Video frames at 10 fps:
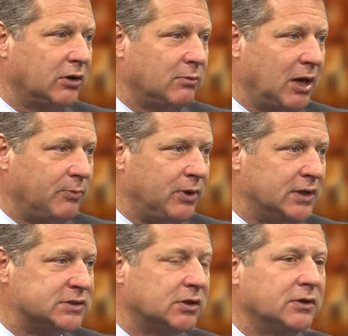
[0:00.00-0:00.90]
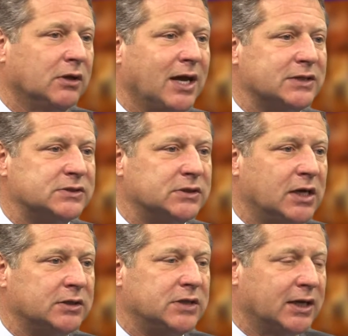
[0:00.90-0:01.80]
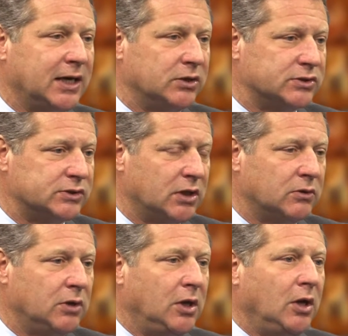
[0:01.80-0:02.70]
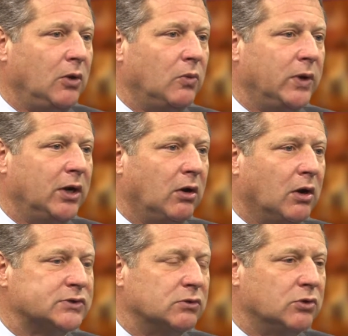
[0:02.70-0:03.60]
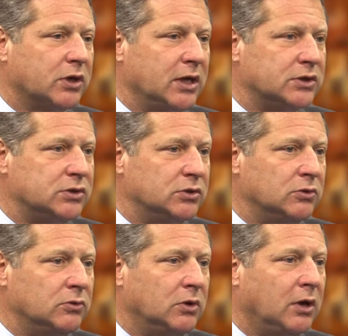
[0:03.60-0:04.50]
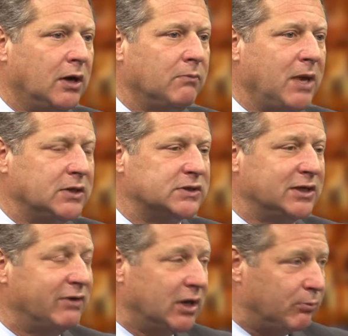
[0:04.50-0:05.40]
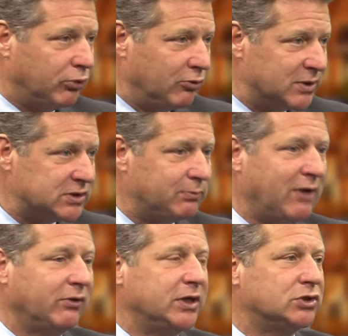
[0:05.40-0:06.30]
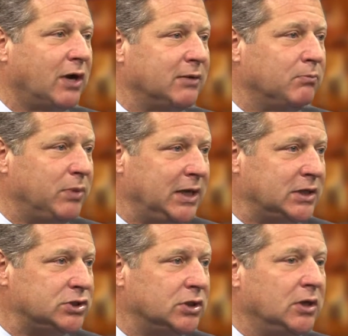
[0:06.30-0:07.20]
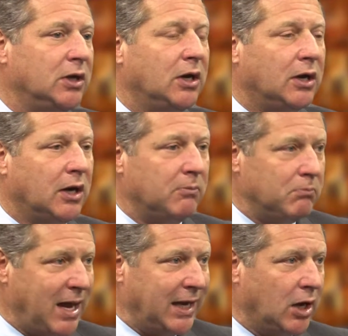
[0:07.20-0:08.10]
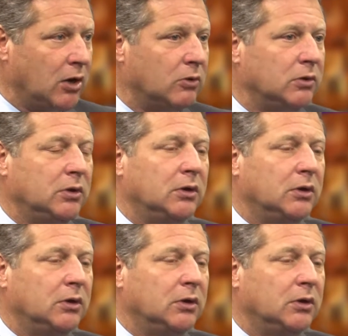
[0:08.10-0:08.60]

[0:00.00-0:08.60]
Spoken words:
on the Mayo Peninsula in the last decade or so. We are also looking to make significant improvements to Beverly Triton Beach, Mayo